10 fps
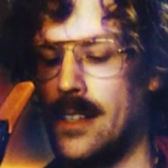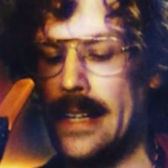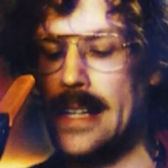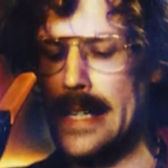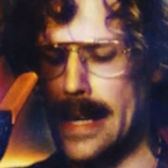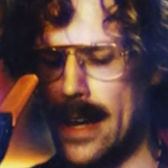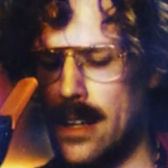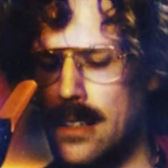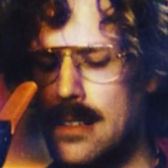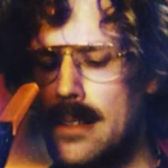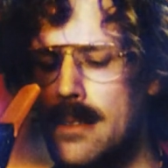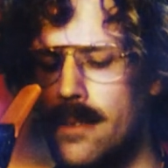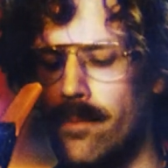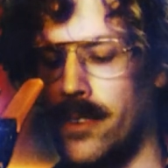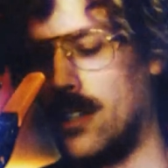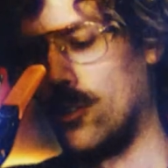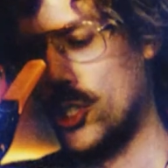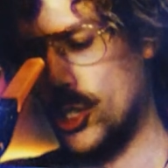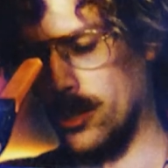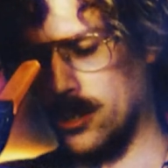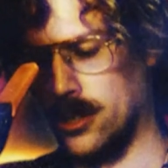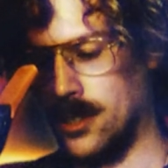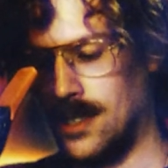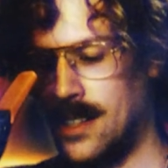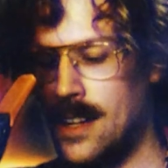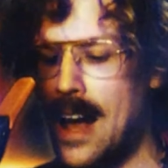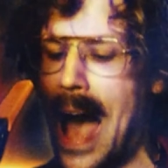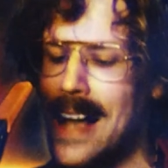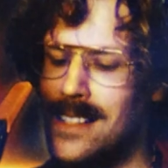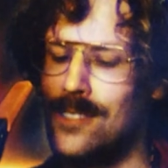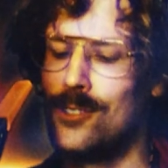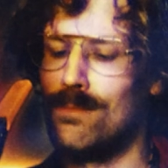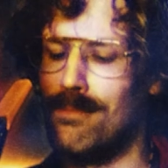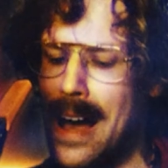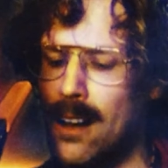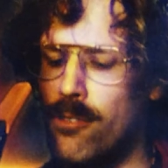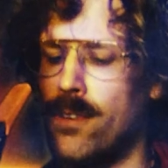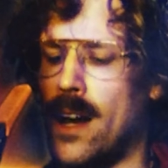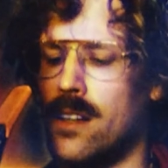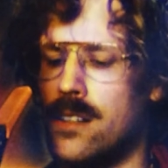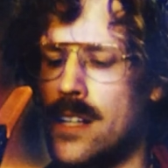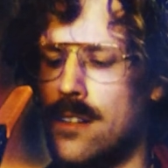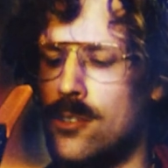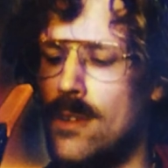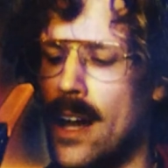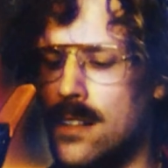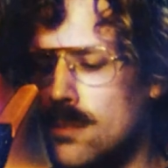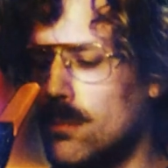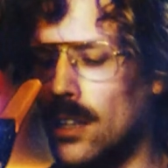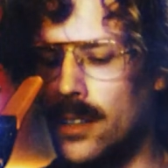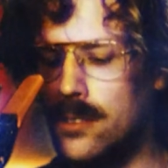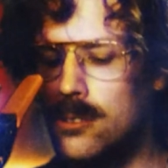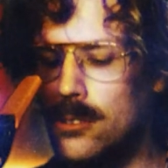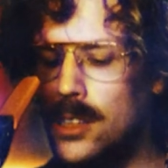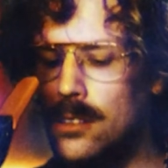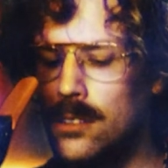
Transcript: He asked. Sure, I can just modify the tattoo, add some lines to it,